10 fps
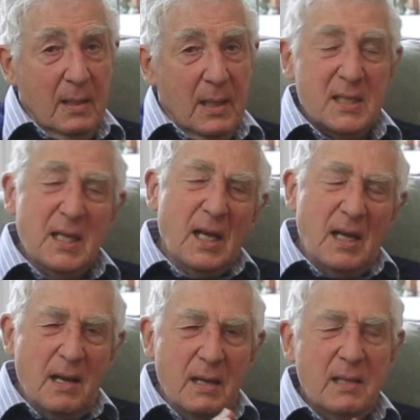as a
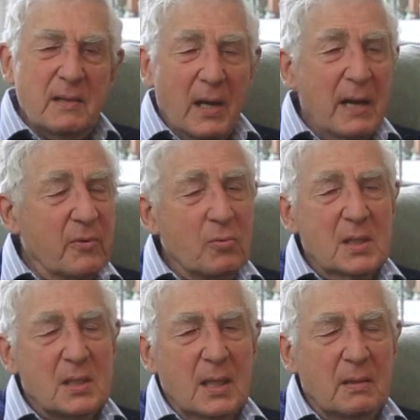kind of, I've
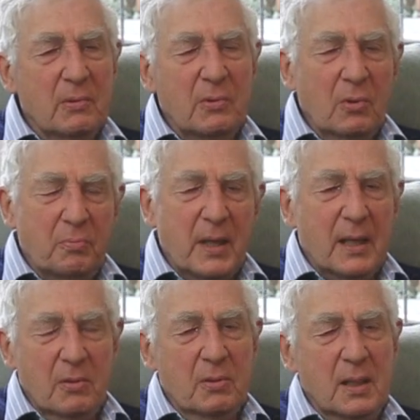always seen, looked
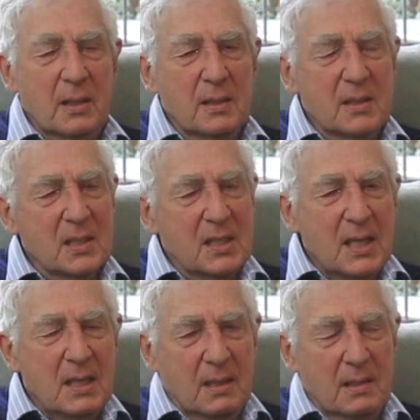back on it and
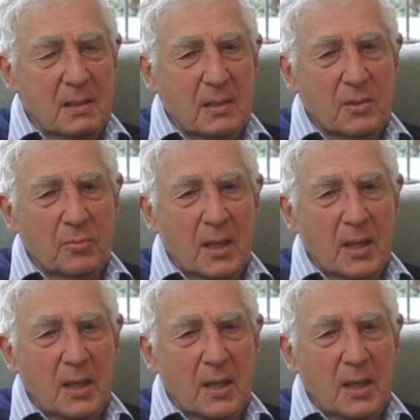seen it in this